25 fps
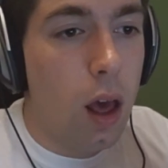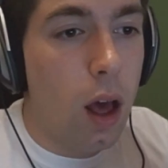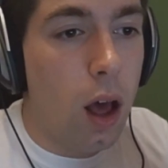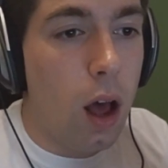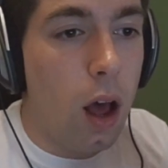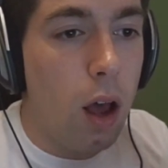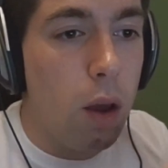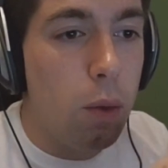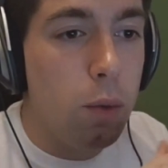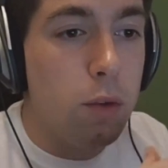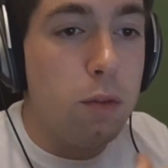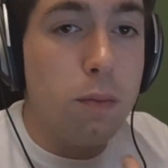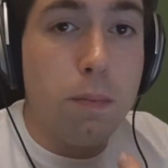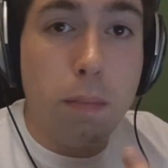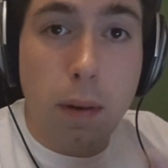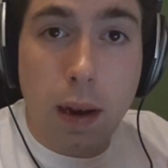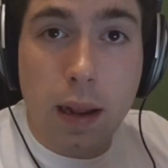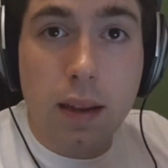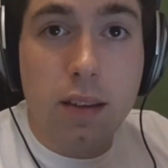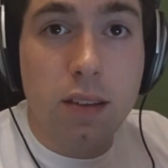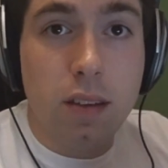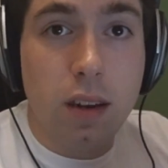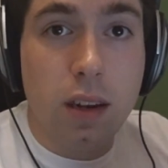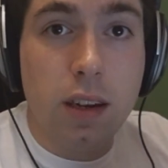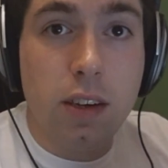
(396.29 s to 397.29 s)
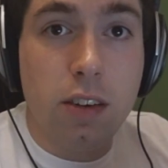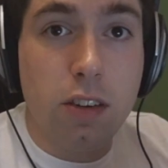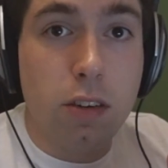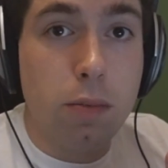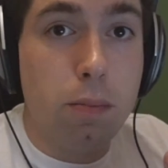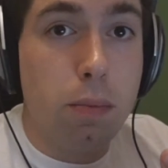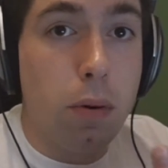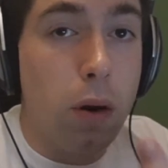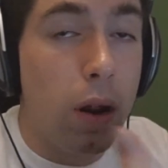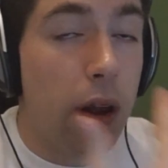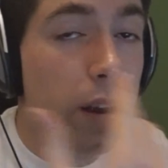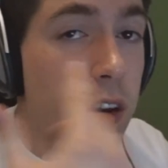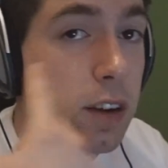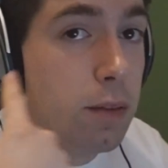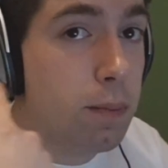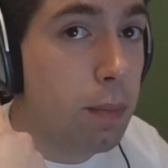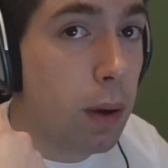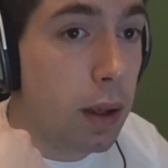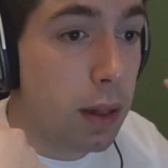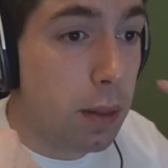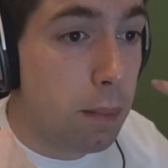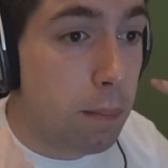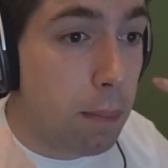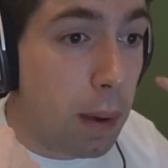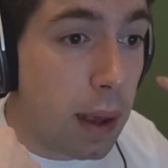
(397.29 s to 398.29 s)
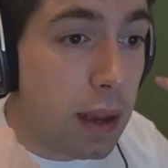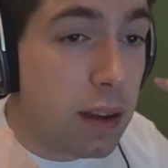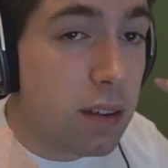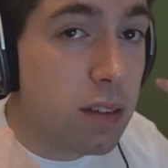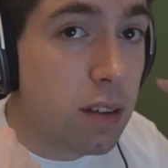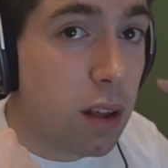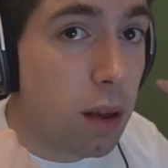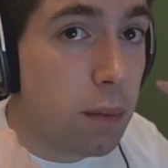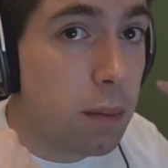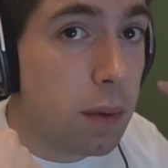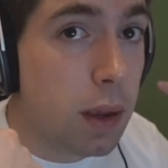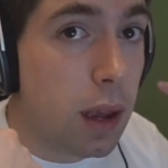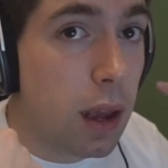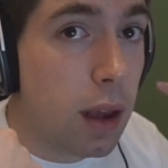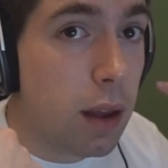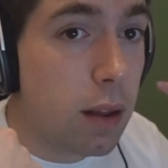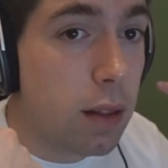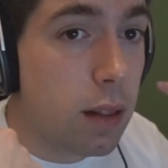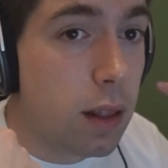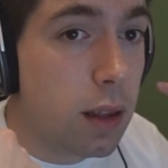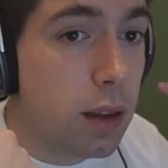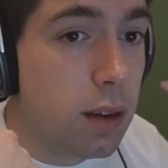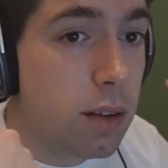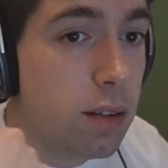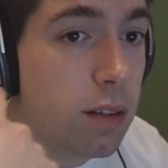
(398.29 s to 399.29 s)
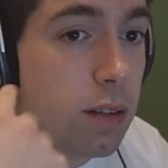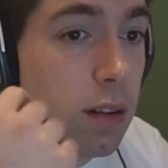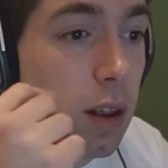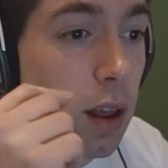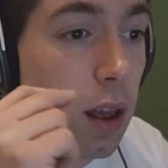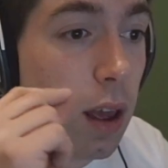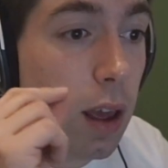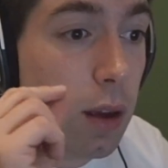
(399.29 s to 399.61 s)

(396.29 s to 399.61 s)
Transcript: I was pleasantly surprised by the bass coming out of these.